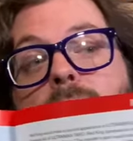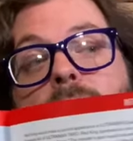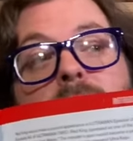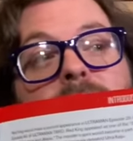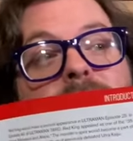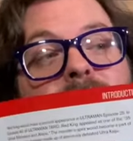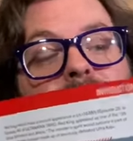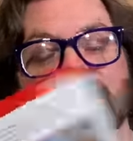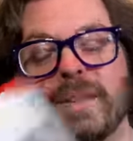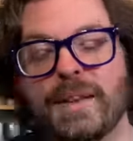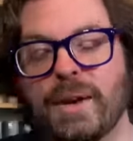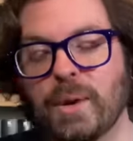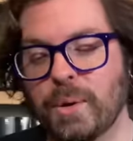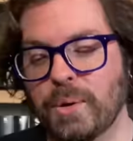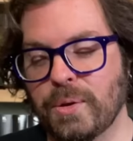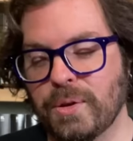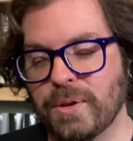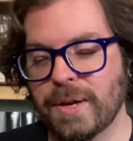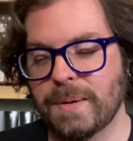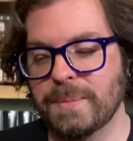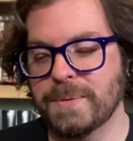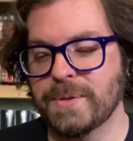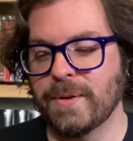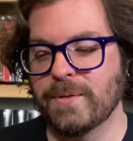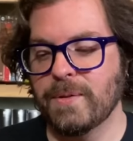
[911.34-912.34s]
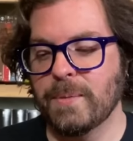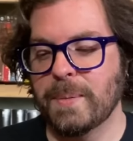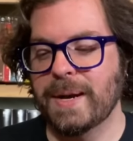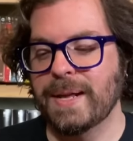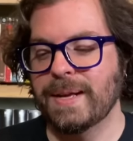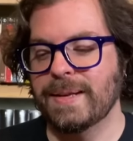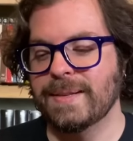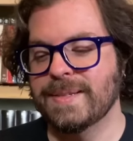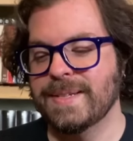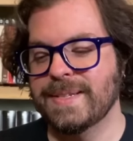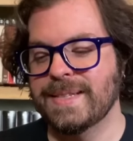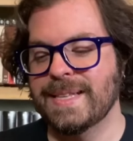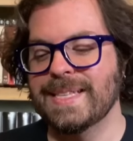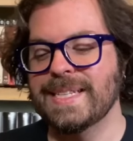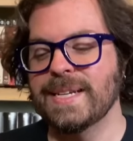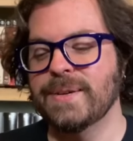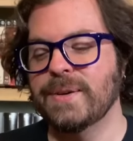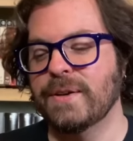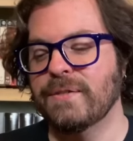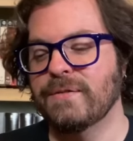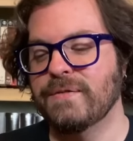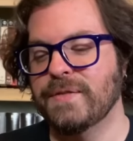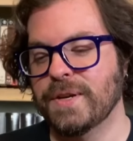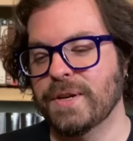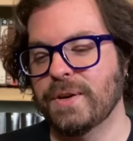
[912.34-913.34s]
you like hold it up so everybody can see. That's how
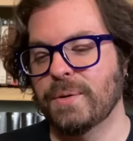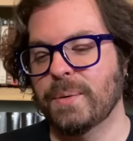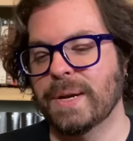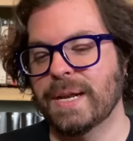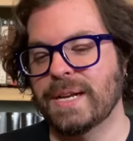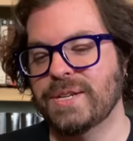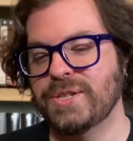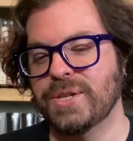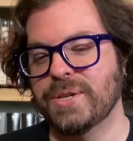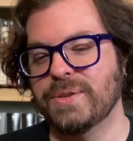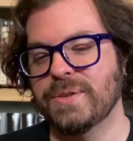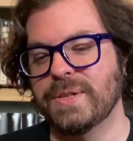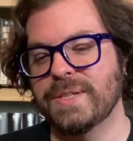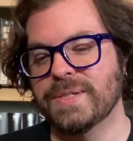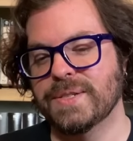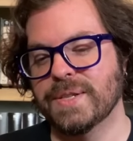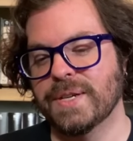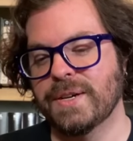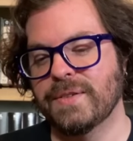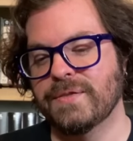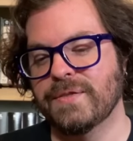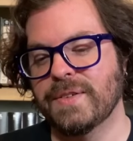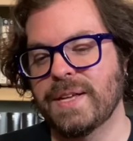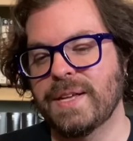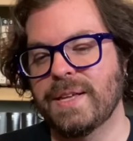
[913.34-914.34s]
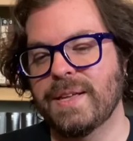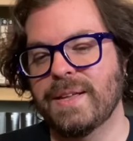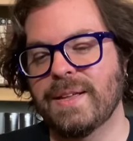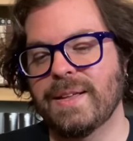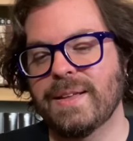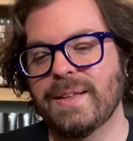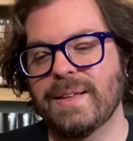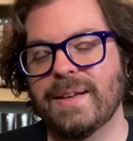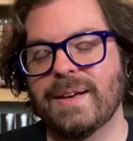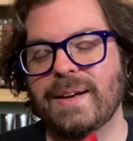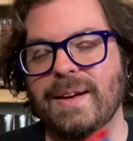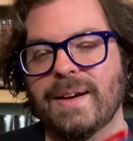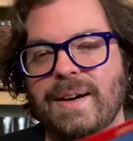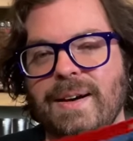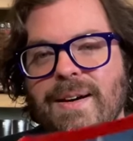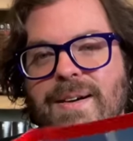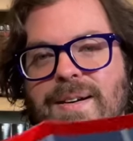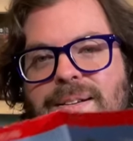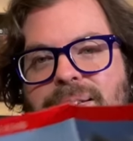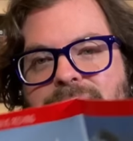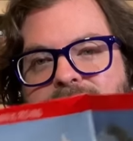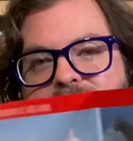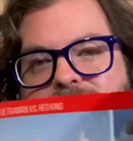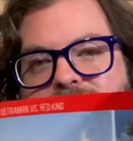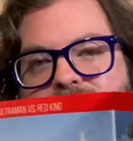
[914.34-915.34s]
I feel when I show these off.
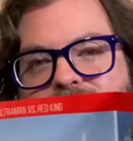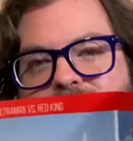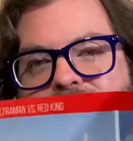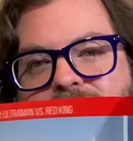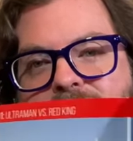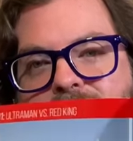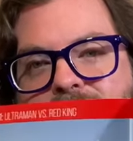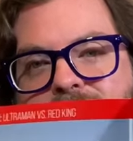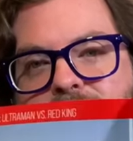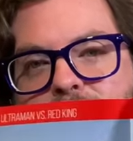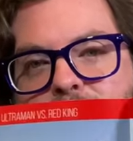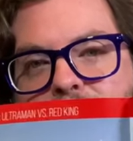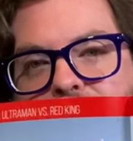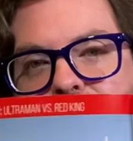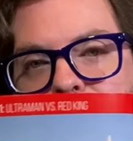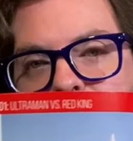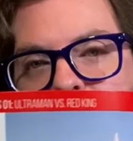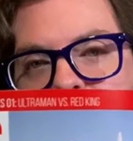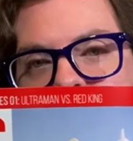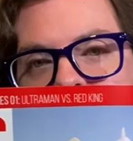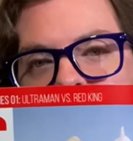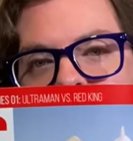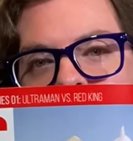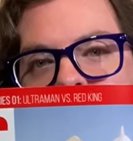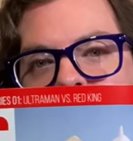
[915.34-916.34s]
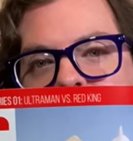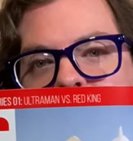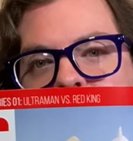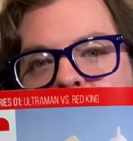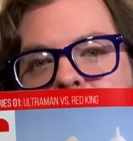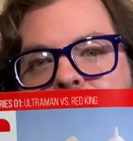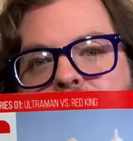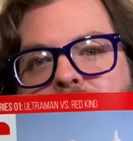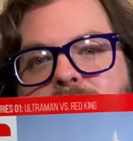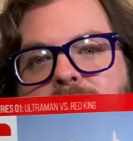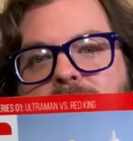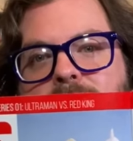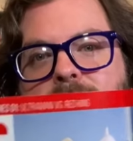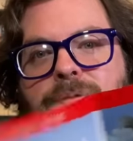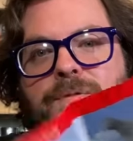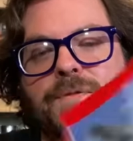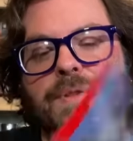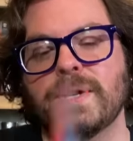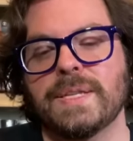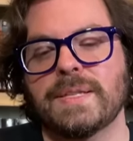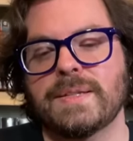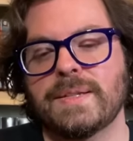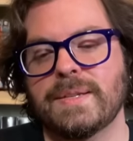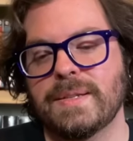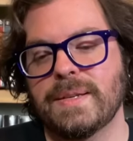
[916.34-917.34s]
Text about the Red King,
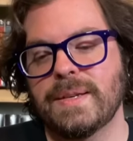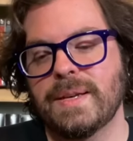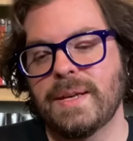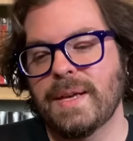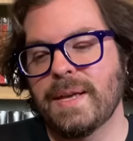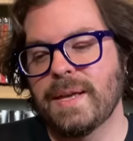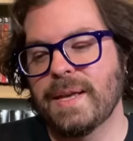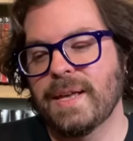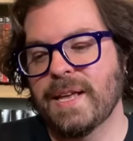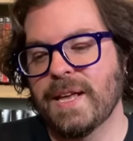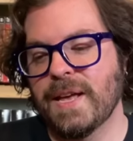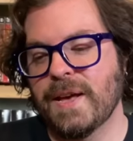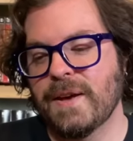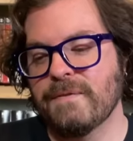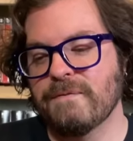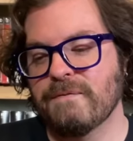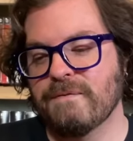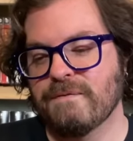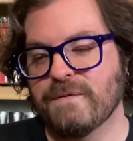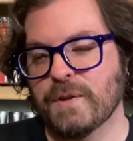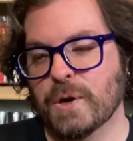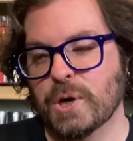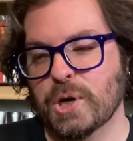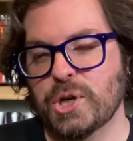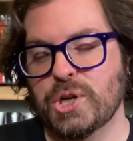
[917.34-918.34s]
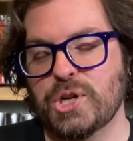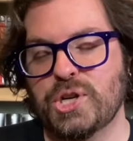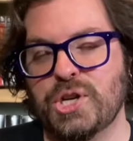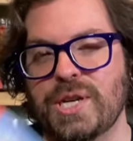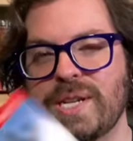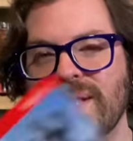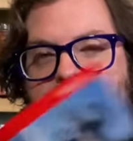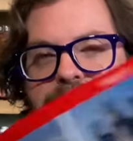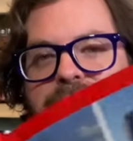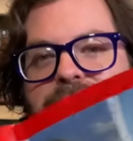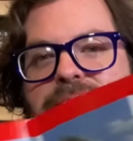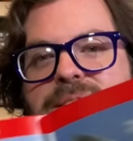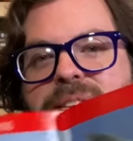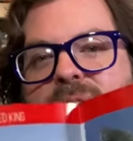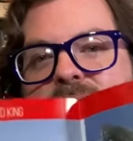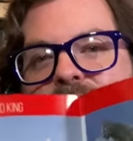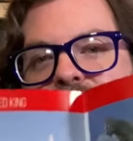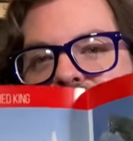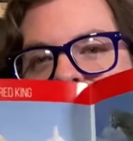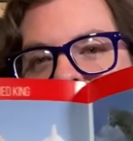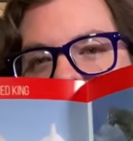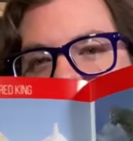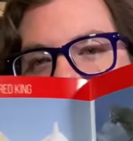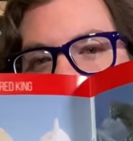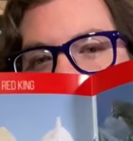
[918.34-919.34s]
different versions
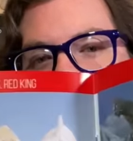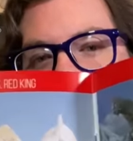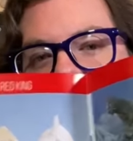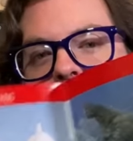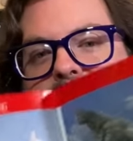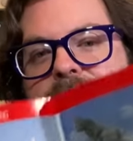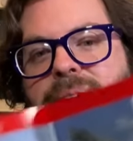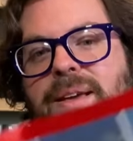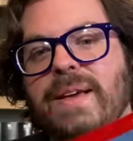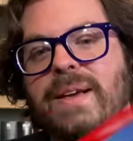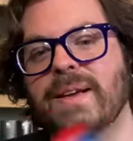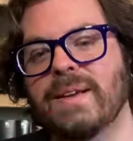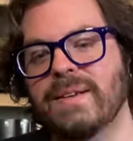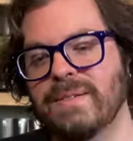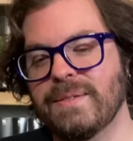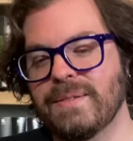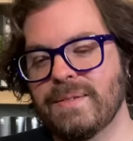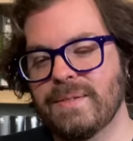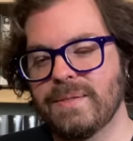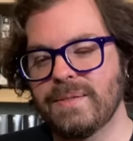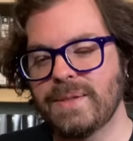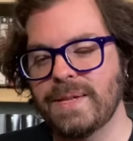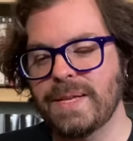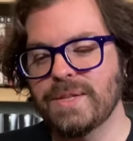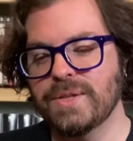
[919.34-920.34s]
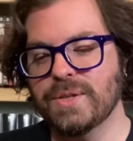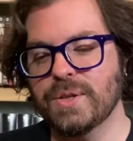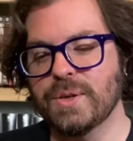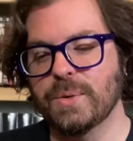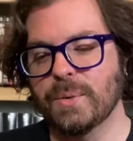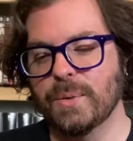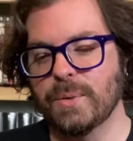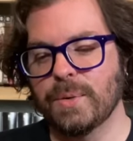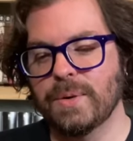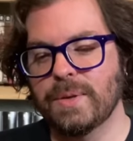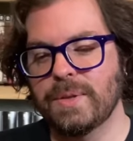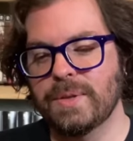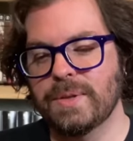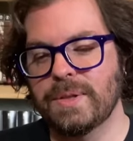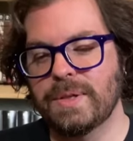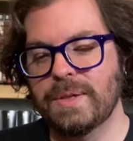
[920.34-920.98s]
of the Red King. That's cool.